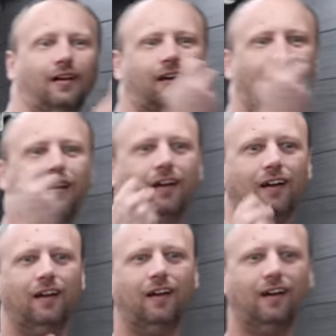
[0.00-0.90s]

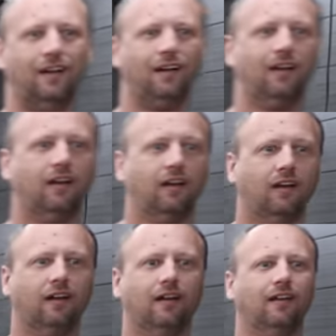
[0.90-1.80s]

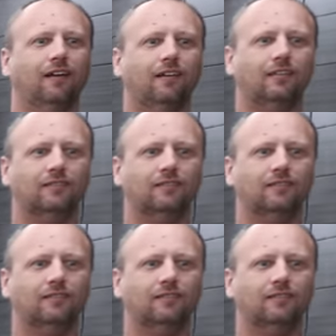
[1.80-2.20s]
Nobody speaks.